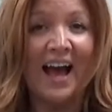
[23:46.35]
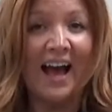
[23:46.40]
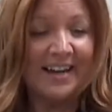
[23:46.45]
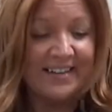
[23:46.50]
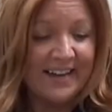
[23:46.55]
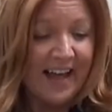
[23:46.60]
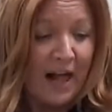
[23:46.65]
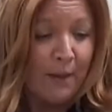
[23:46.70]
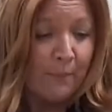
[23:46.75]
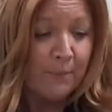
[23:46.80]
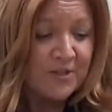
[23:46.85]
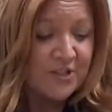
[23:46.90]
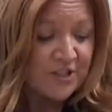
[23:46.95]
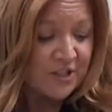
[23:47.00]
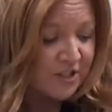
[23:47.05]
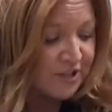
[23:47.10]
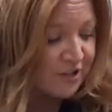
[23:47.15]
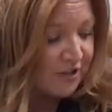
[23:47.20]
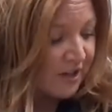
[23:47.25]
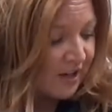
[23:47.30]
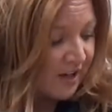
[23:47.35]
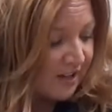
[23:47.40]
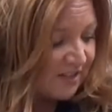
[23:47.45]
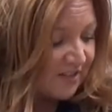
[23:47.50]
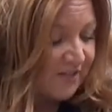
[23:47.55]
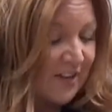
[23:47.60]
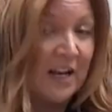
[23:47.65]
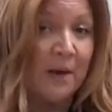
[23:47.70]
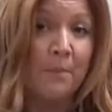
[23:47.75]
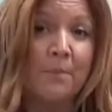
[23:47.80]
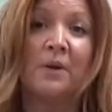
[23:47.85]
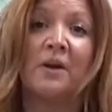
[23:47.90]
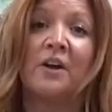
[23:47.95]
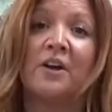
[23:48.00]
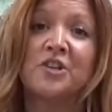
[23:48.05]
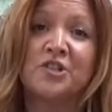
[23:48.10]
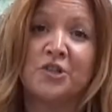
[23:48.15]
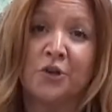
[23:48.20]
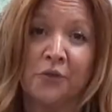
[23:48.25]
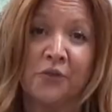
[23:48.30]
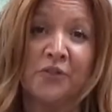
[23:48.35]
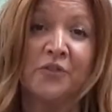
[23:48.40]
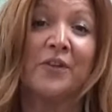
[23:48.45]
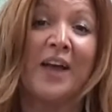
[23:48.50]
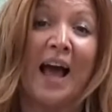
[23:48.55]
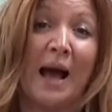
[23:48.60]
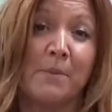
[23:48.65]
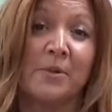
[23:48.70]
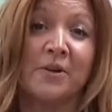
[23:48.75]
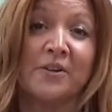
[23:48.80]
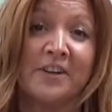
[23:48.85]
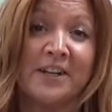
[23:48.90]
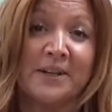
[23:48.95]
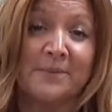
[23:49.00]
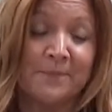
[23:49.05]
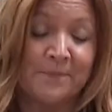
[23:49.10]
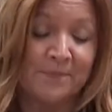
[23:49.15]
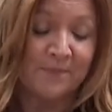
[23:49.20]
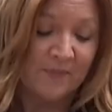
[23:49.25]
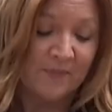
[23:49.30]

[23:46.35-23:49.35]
and help to develop children's vocabulary.